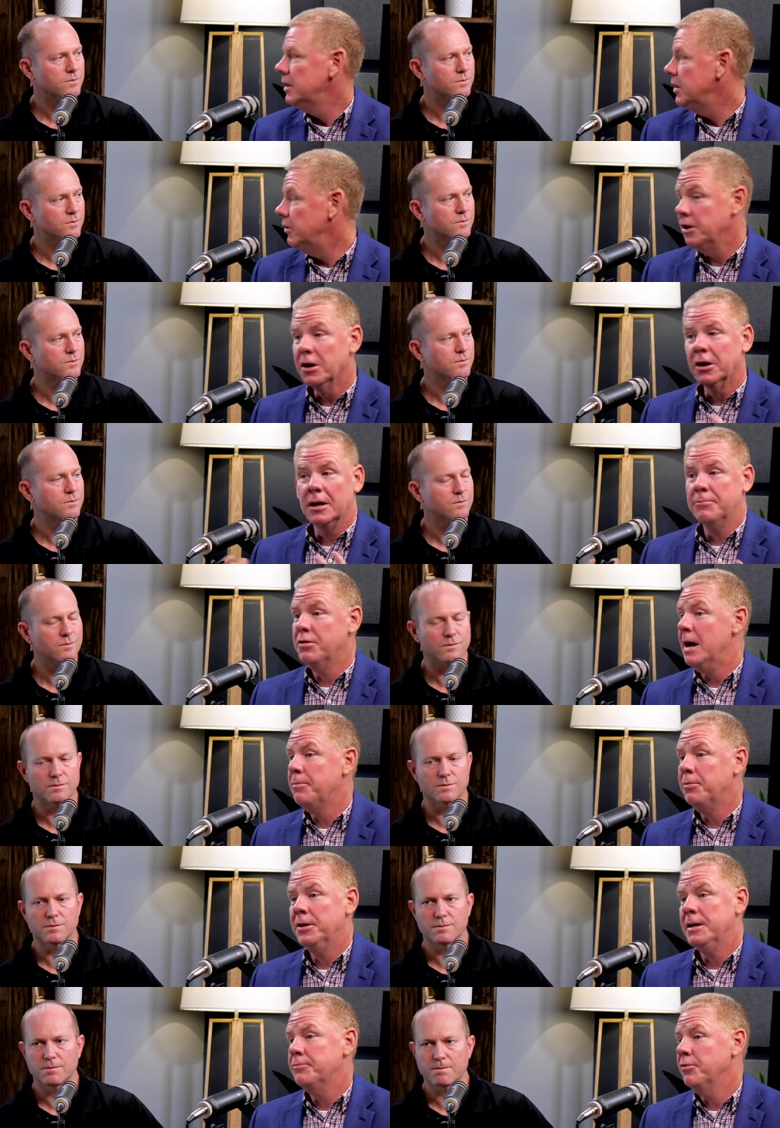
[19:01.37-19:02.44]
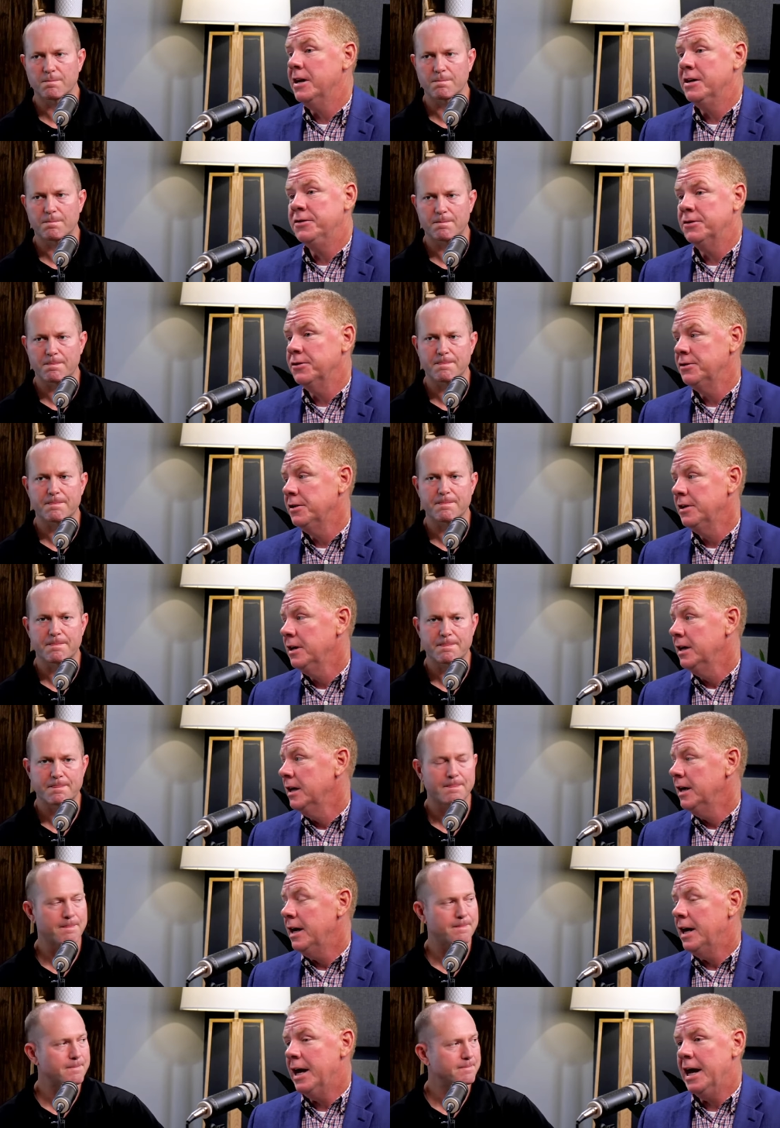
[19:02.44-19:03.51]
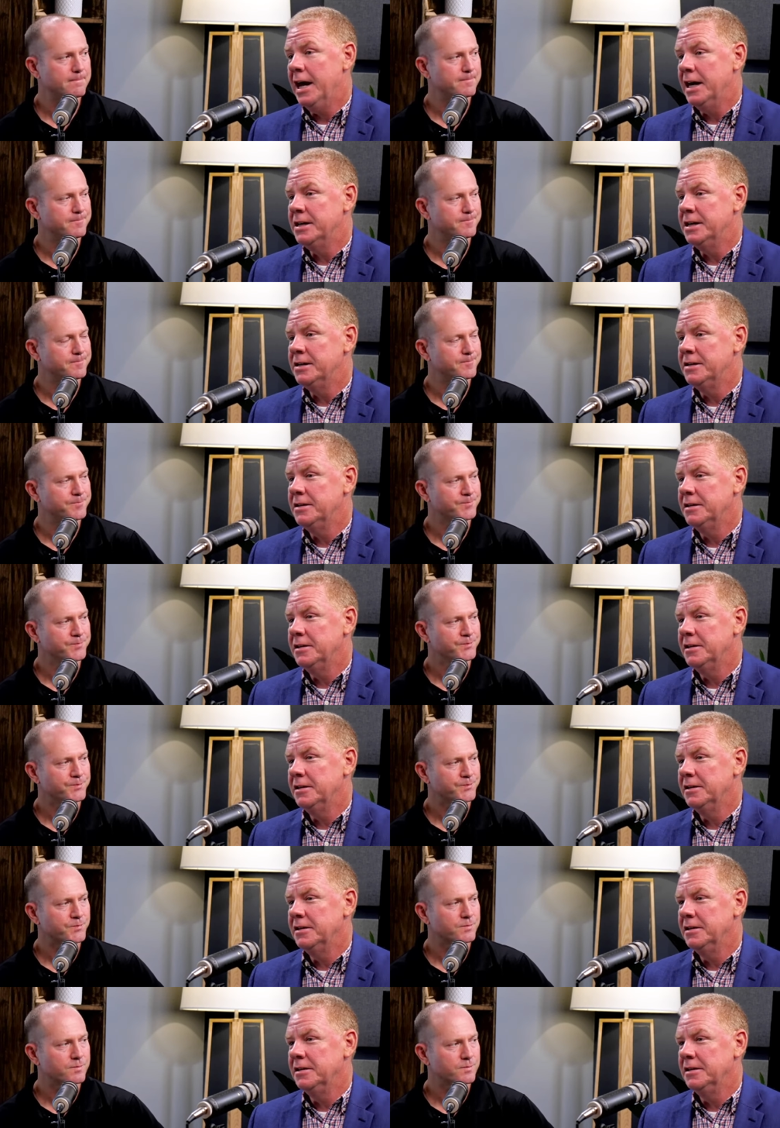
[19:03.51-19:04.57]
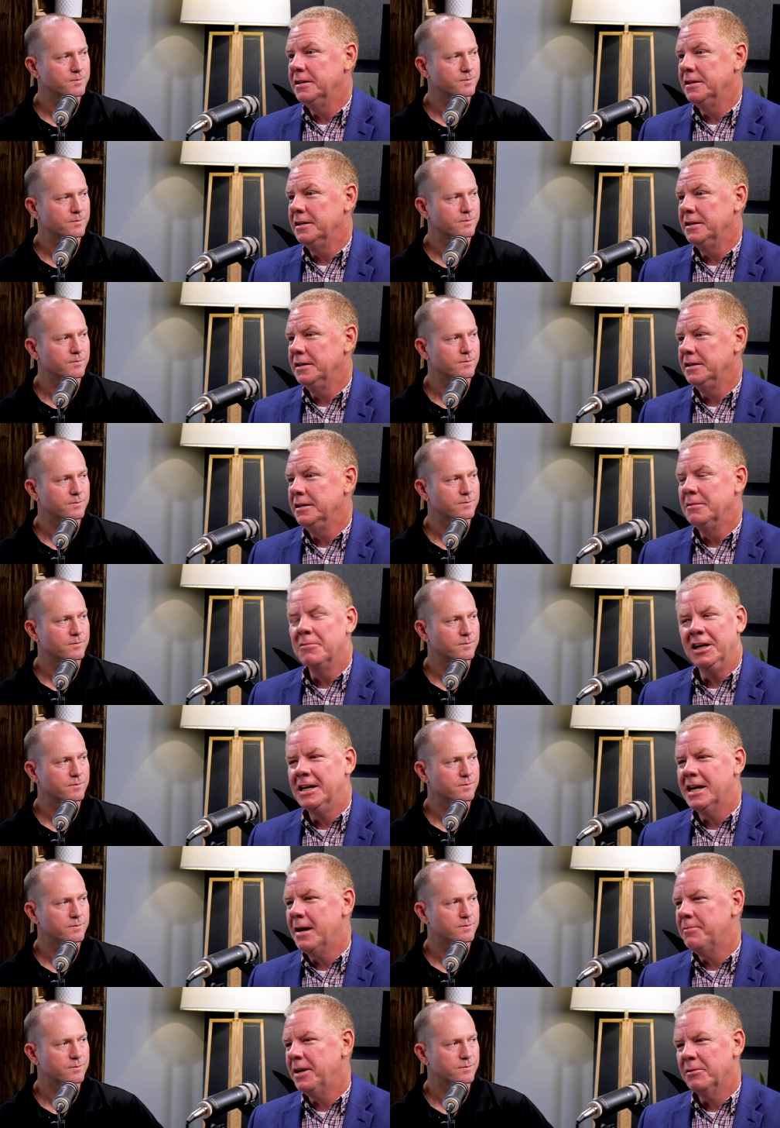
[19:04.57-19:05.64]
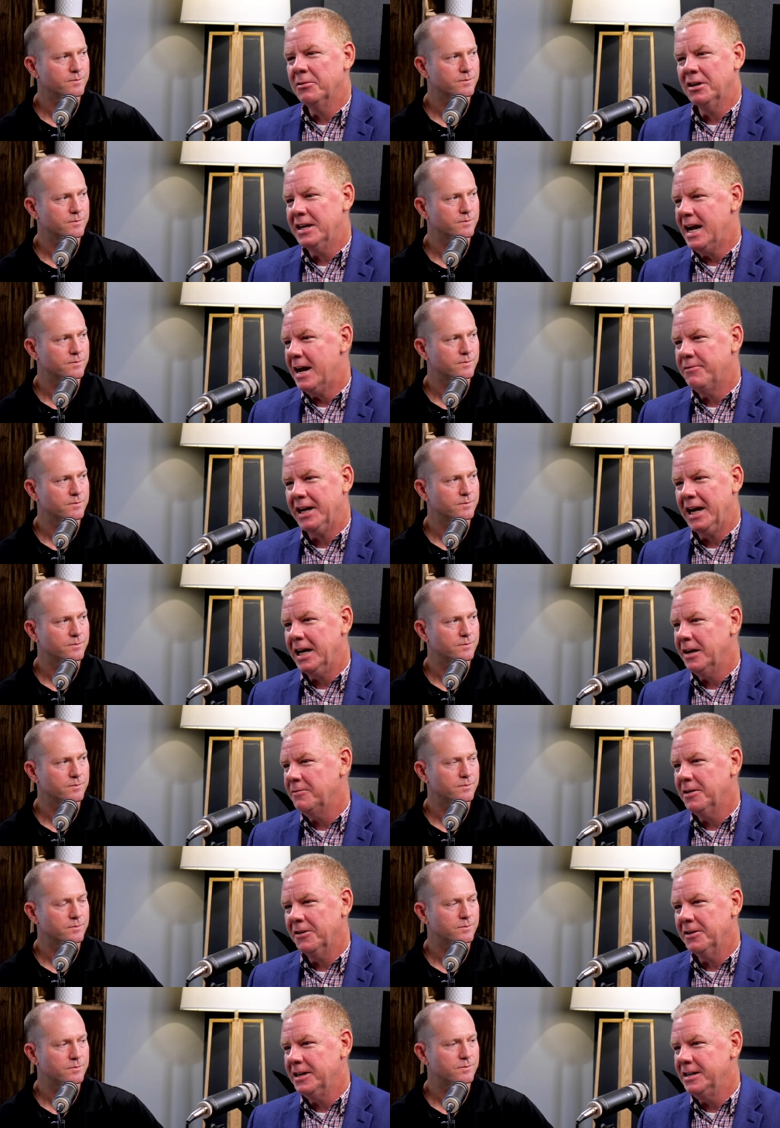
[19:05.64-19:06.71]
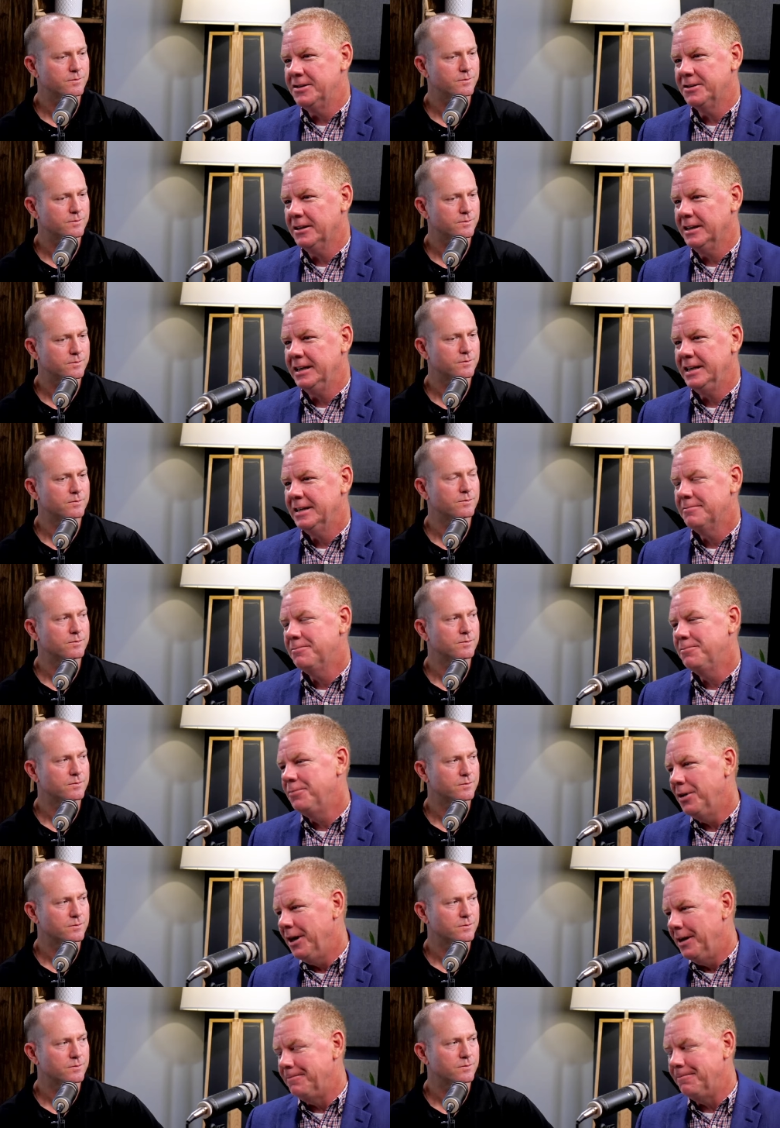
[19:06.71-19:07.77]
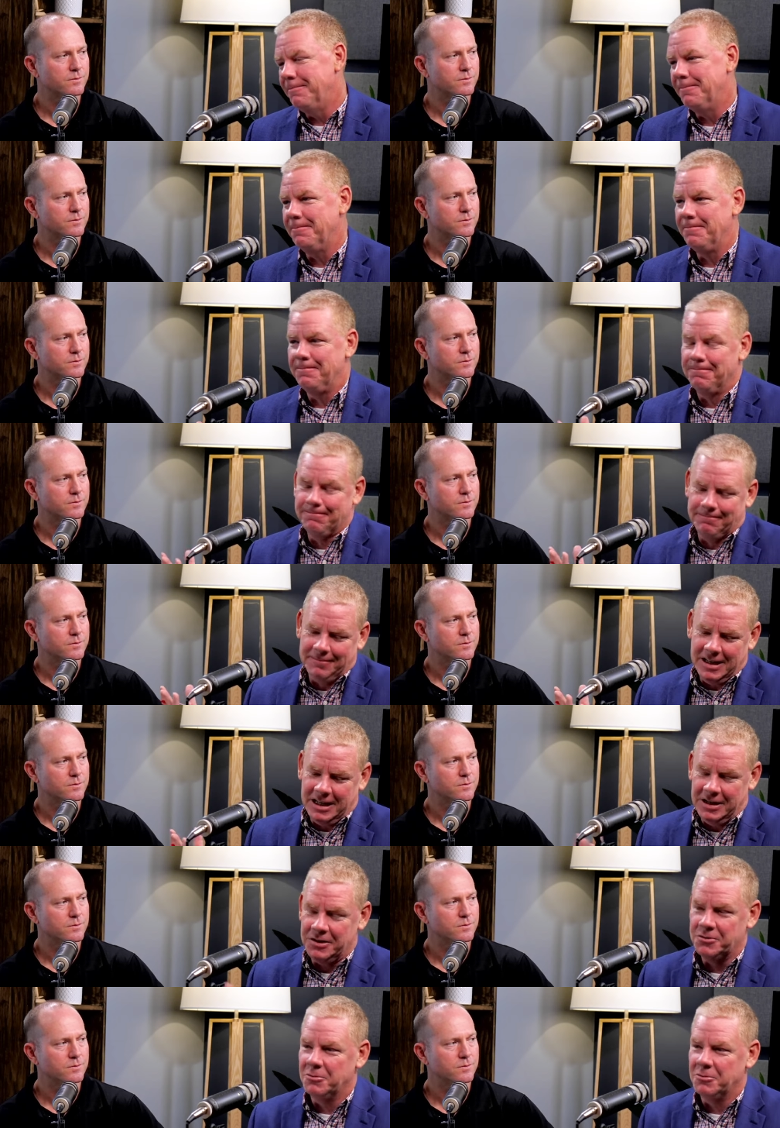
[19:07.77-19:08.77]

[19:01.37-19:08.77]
Speaker 1: you know, you go to the property mm-hmm. appraisers mm-hmm. and you might not be able to navigate it very easily, but it is